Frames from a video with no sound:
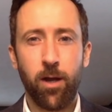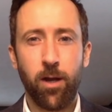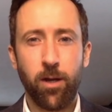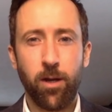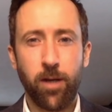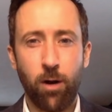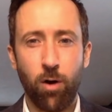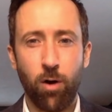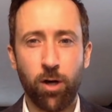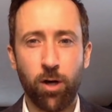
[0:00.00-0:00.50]

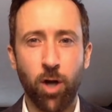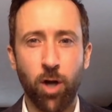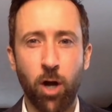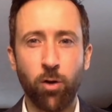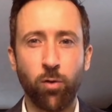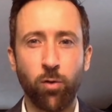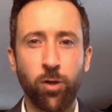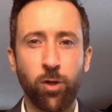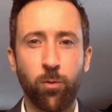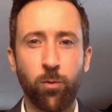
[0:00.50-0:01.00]
Derek,
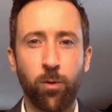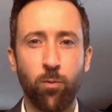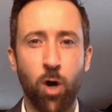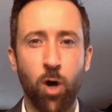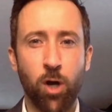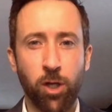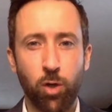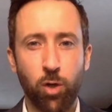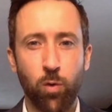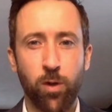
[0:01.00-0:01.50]
not only do we
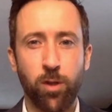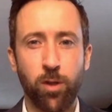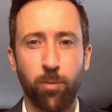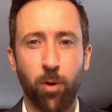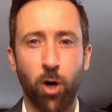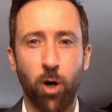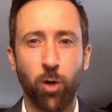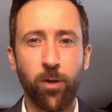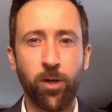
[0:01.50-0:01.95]
want you in the party,